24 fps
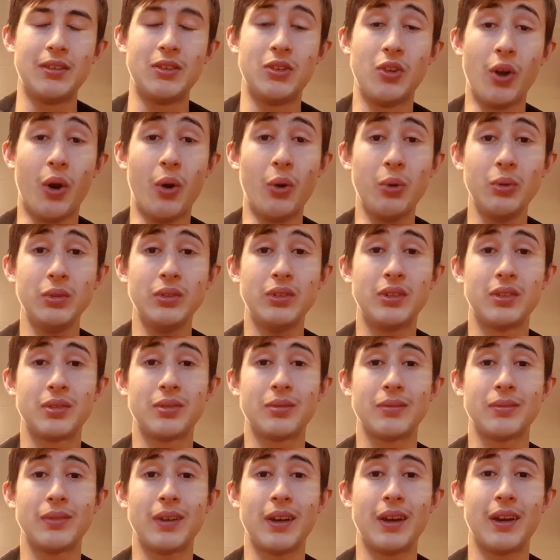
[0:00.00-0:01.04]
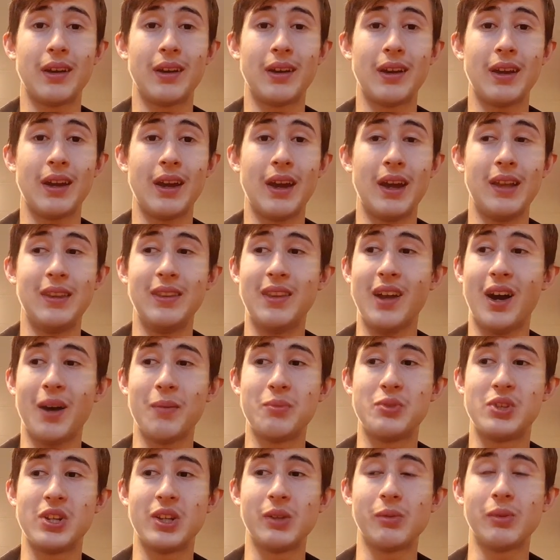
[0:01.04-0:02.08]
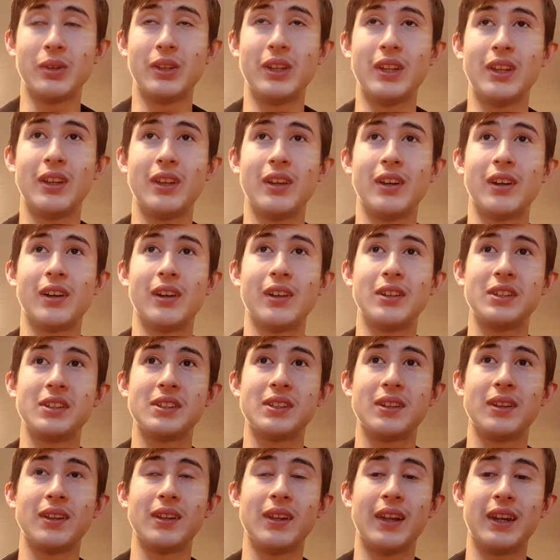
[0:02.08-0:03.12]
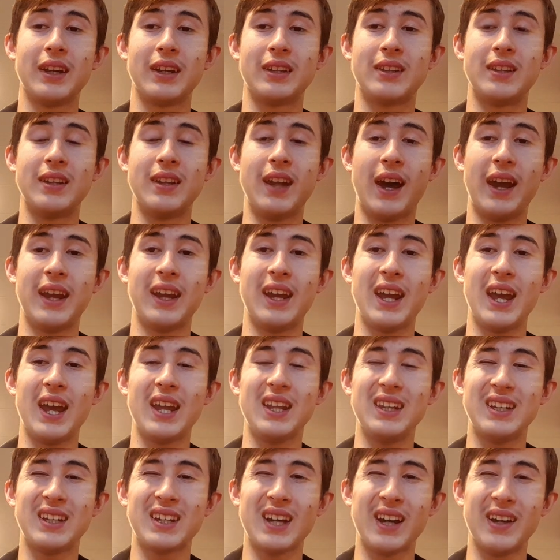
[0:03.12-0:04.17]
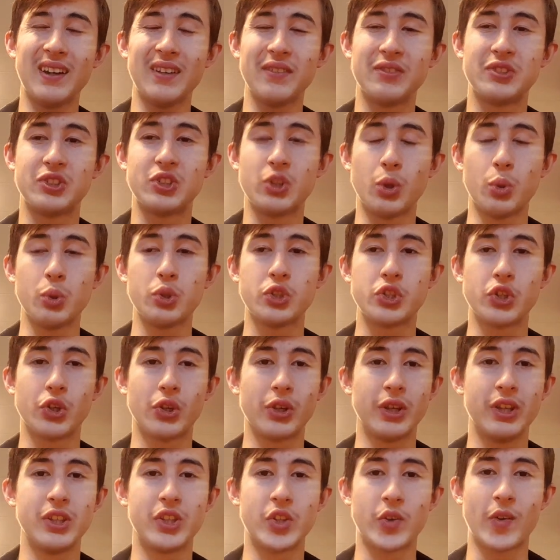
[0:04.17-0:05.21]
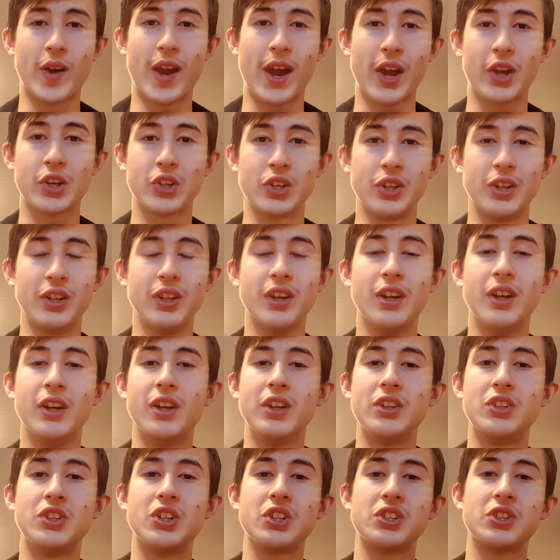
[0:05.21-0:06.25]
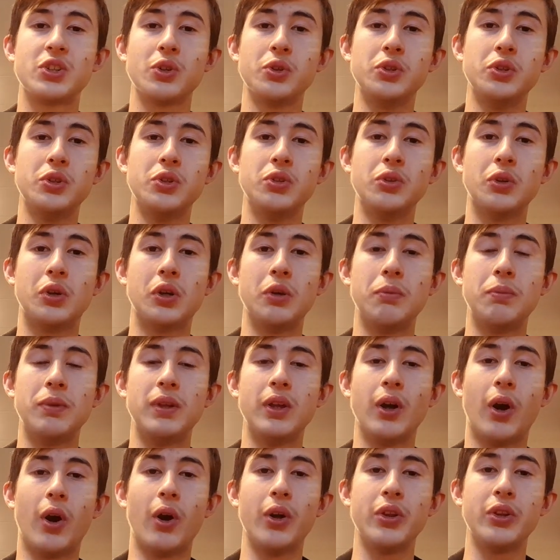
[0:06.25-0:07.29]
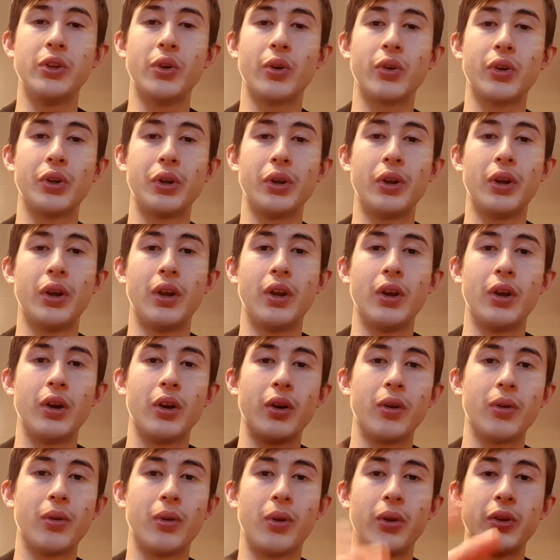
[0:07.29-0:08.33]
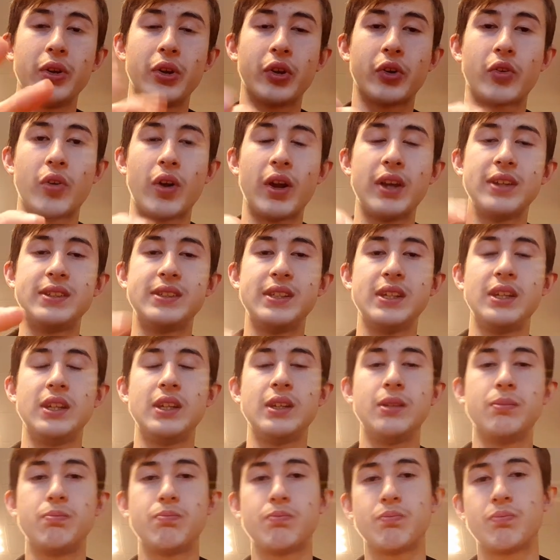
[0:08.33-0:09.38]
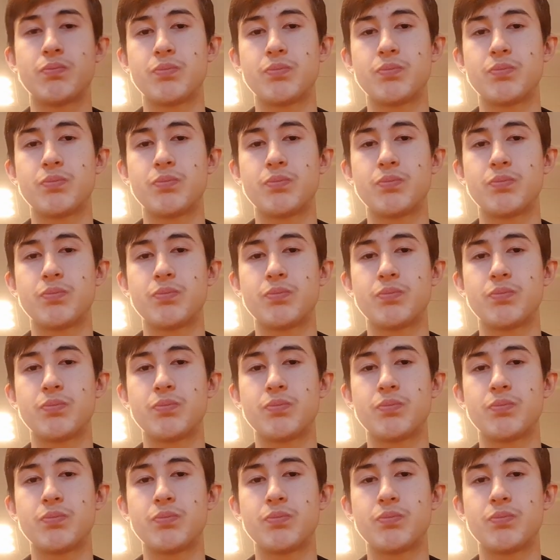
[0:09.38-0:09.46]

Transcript: don't end up genuinely like denying any kind of social interaction just so you could be on your crazy